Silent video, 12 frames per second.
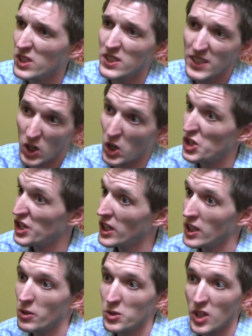at
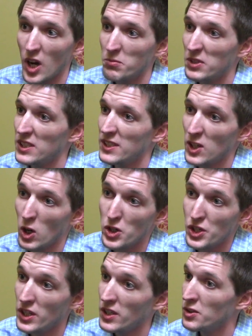DRG, those top 10
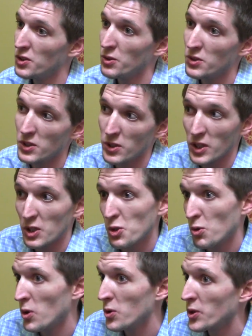DRGs using your
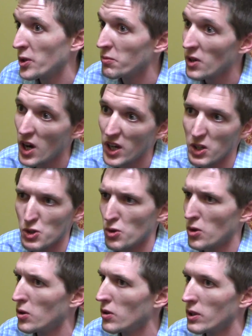control group,
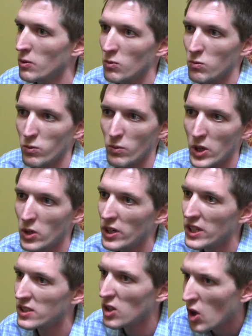non-control, and
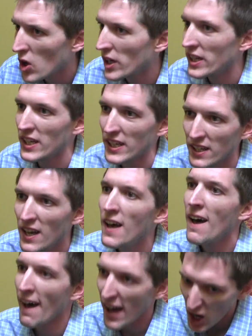really targeting
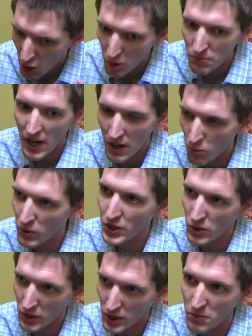how,
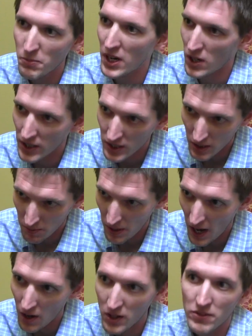when you're comparing a
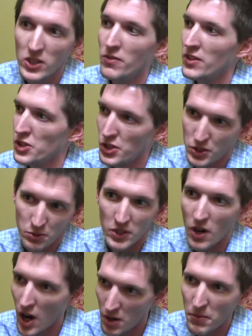palliative intervention to
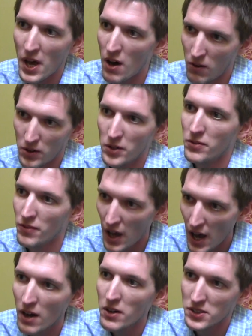a non-palliative,
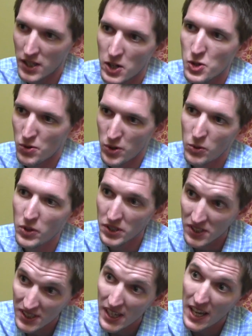how does that
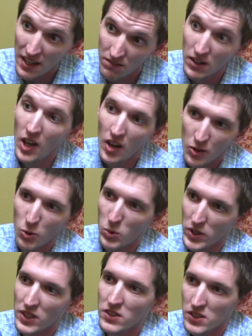truly save the
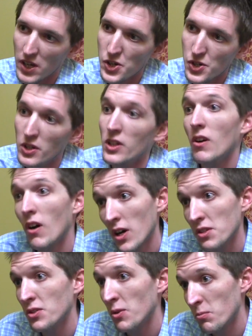organization and
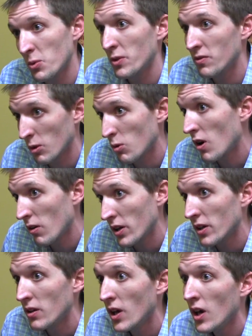also improve the quality